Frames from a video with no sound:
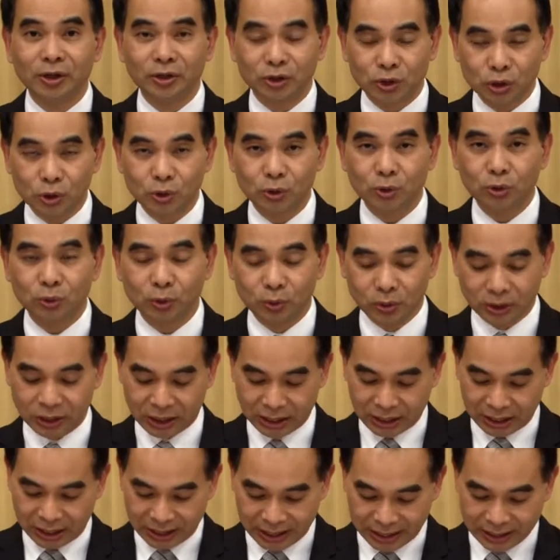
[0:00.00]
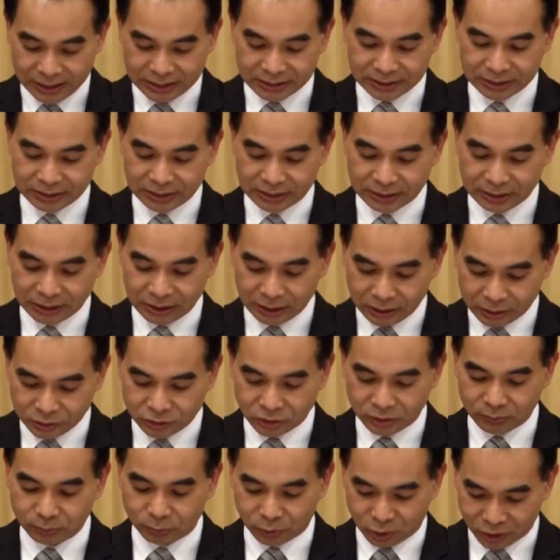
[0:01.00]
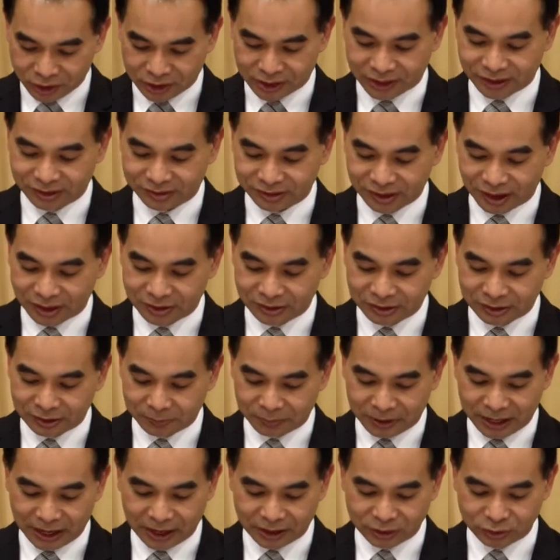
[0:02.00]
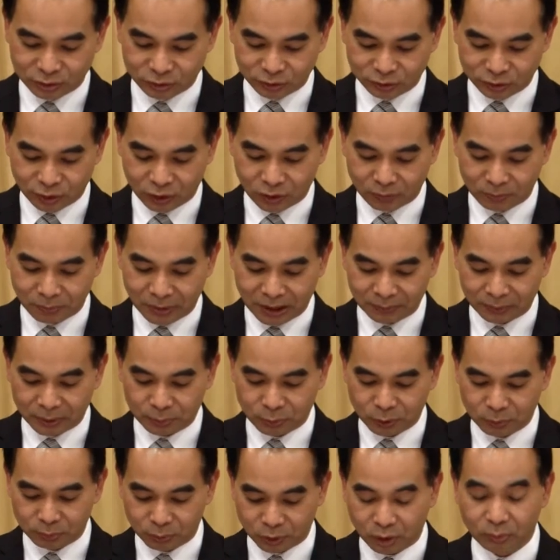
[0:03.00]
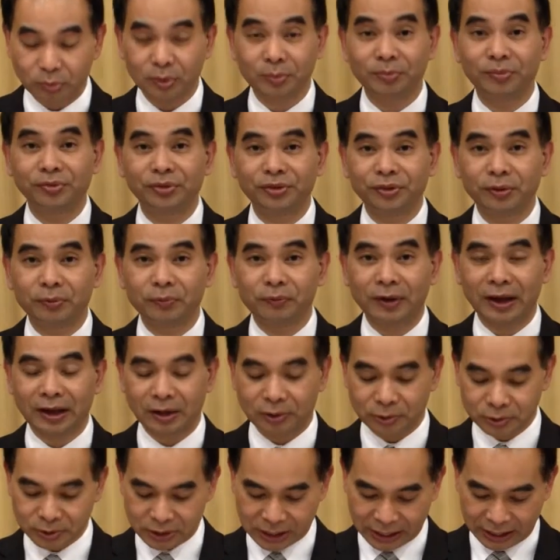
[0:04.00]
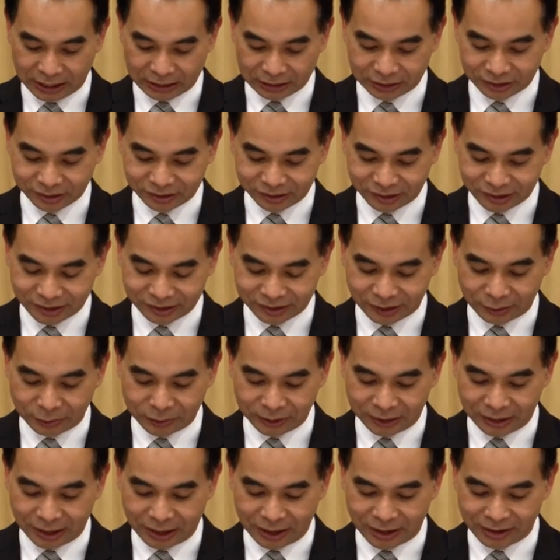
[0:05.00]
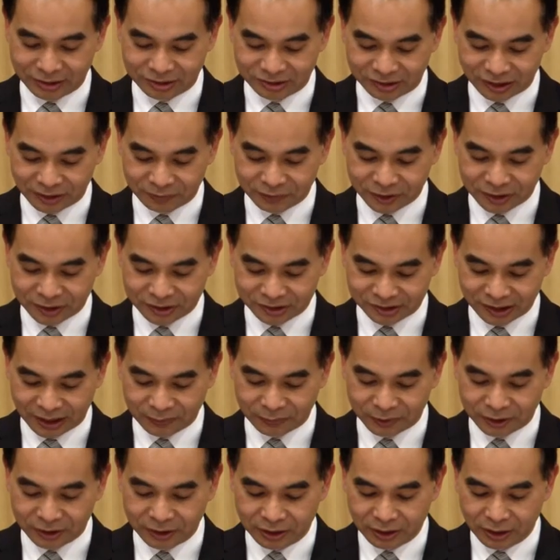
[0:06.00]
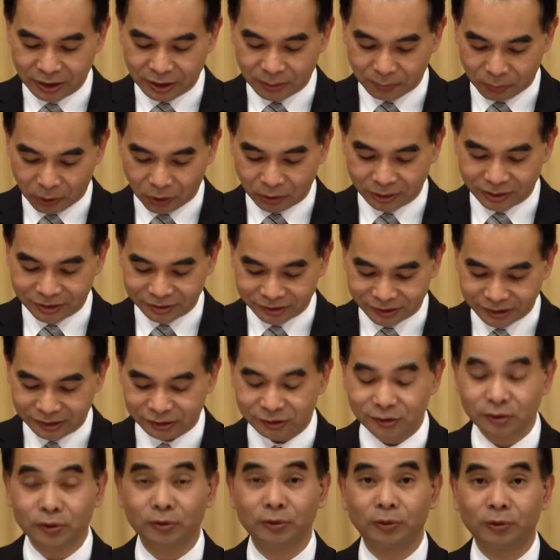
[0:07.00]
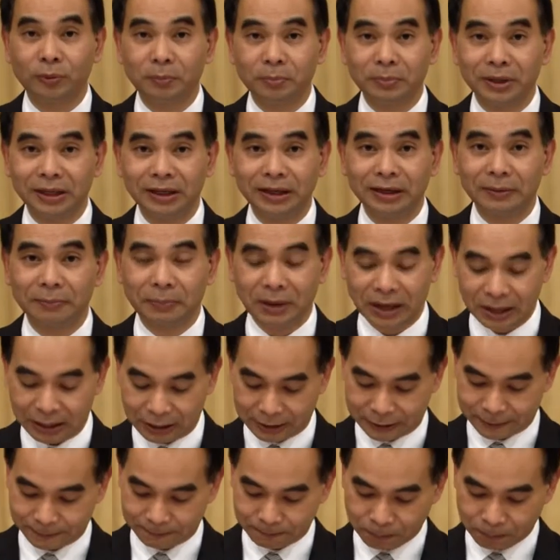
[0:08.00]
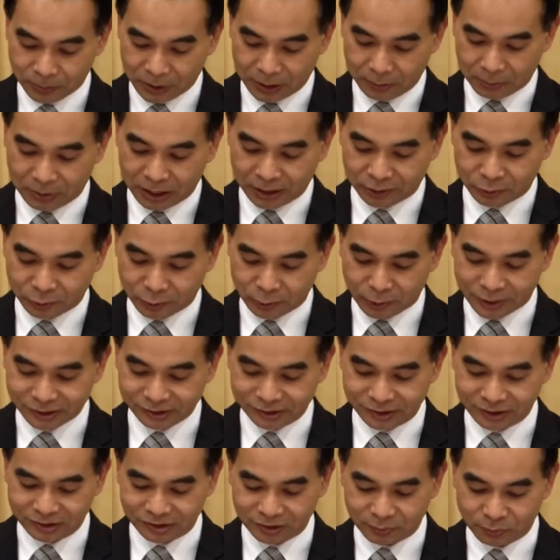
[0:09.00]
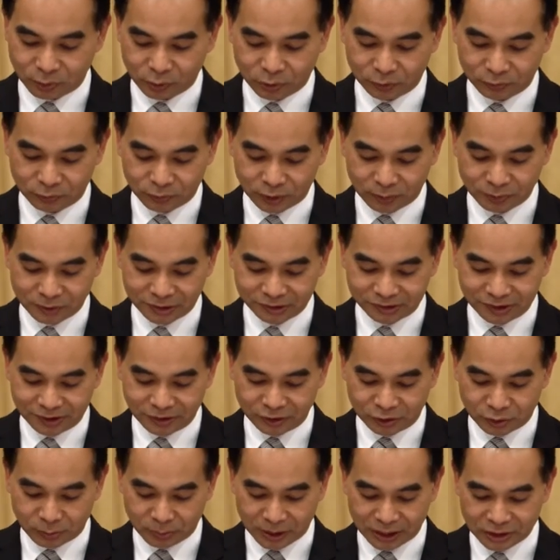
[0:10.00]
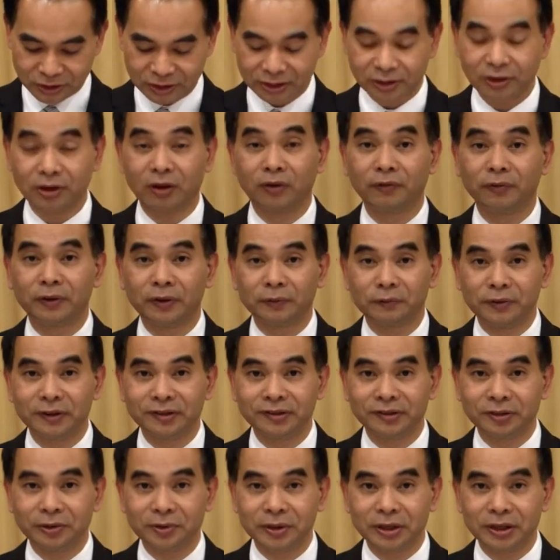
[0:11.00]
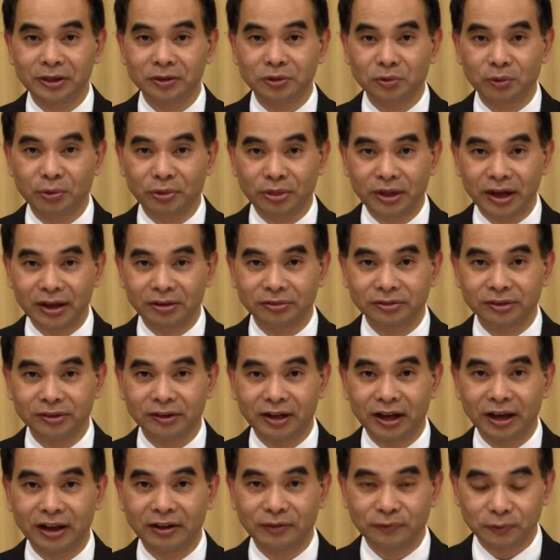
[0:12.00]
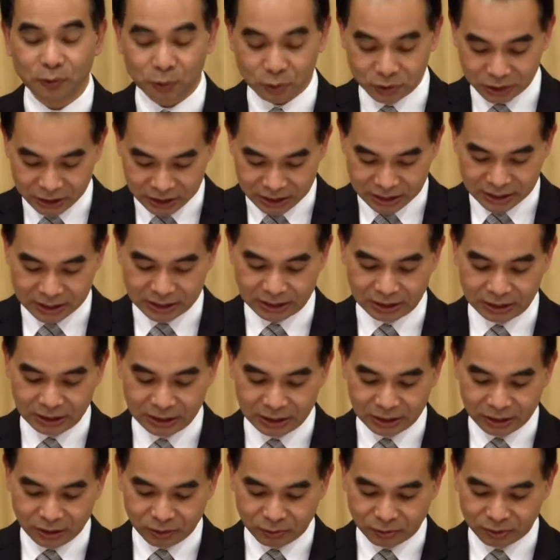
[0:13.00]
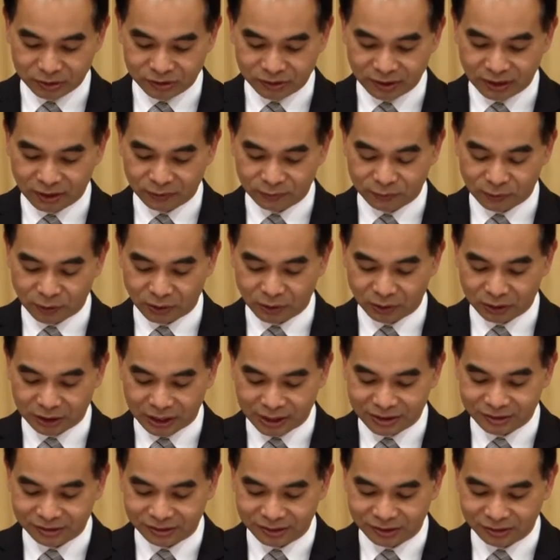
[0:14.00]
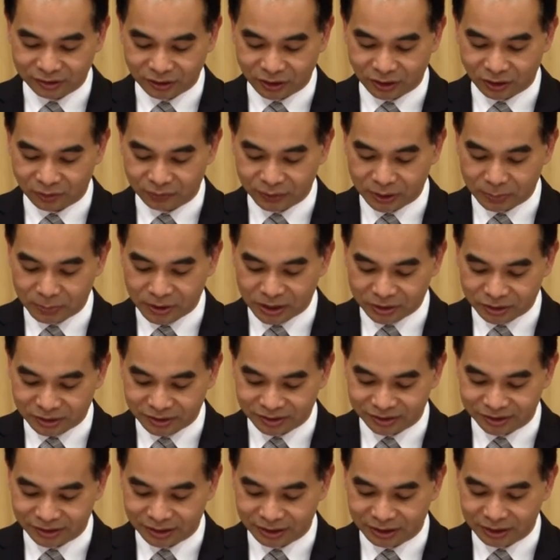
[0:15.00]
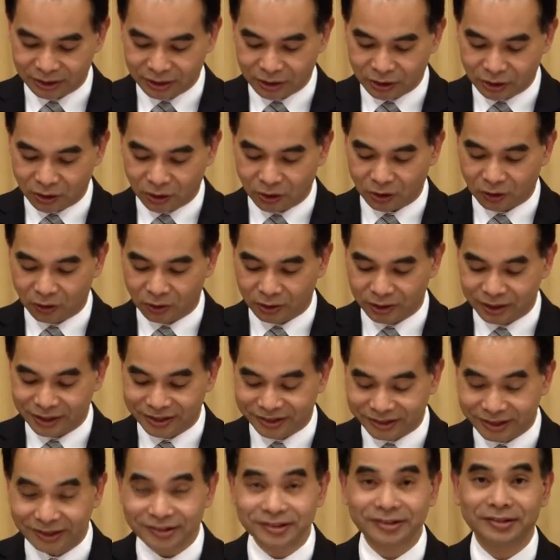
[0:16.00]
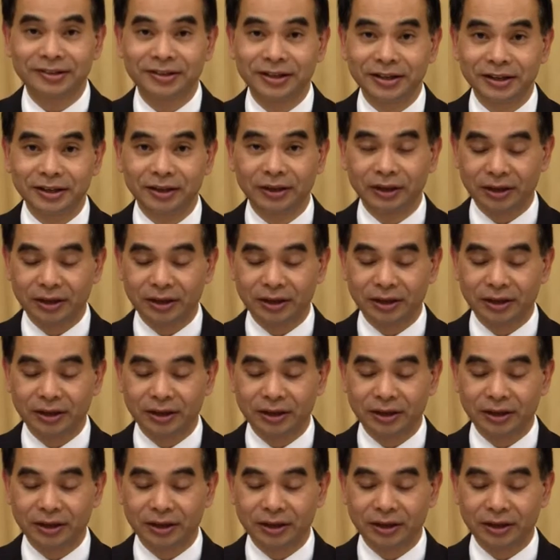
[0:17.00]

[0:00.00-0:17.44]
2. 8 urgent projects under the plan to solve Maptaput problems valued at 677.62 million baht by requesting support from the central budget of the fiscal year 2014 reserved for cases of emergency or necessity.